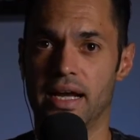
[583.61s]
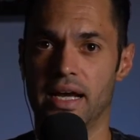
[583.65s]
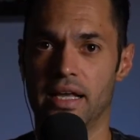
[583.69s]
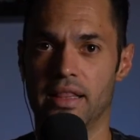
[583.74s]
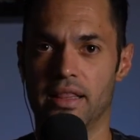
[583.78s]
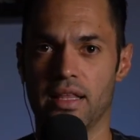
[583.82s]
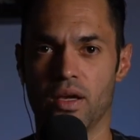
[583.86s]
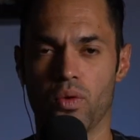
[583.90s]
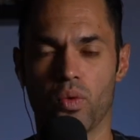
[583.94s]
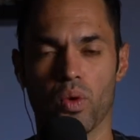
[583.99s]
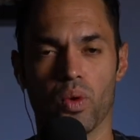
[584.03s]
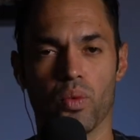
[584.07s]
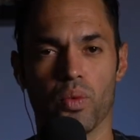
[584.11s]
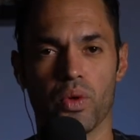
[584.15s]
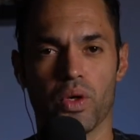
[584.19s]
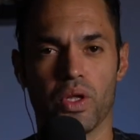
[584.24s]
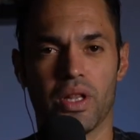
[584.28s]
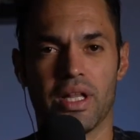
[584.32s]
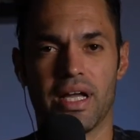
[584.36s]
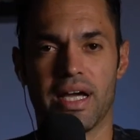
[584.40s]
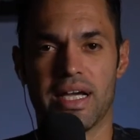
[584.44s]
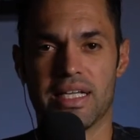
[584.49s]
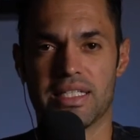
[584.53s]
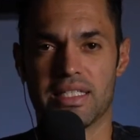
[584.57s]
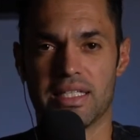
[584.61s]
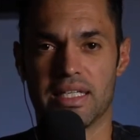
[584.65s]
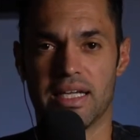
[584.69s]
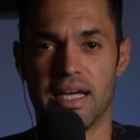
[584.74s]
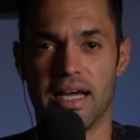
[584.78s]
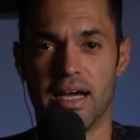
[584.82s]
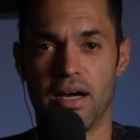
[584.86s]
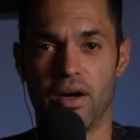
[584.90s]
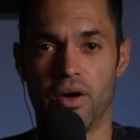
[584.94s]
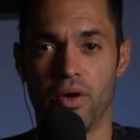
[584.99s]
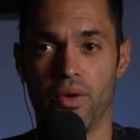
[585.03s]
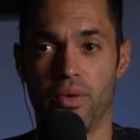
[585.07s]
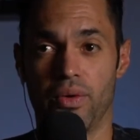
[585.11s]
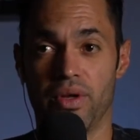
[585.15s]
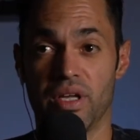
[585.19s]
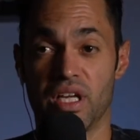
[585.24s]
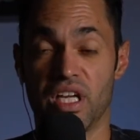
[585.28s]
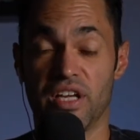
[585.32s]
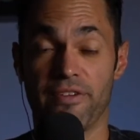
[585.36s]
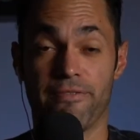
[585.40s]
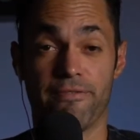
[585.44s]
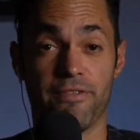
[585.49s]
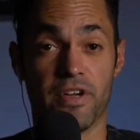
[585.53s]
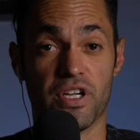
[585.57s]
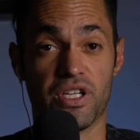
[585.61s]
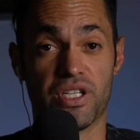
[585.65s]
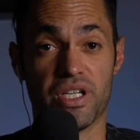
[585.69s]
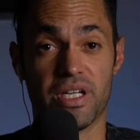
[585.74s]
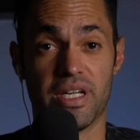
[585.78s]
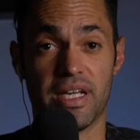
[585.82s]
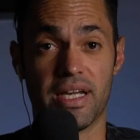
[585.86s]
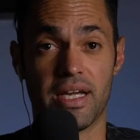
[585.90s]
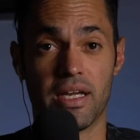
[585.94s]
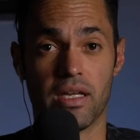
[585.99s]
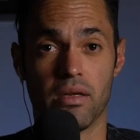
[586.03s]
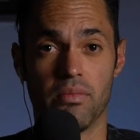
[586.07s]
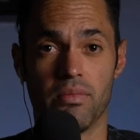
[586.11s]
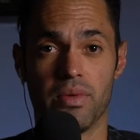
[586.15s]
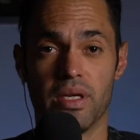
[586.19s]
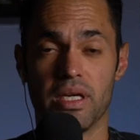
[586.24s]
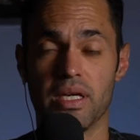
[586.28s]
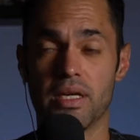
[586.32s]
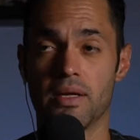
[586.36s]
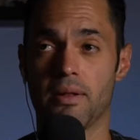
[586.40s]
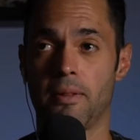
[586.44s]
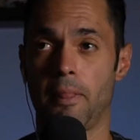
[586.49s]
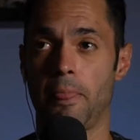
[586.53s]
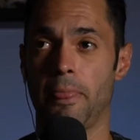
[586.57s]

I think we're realizing how efficient it can be.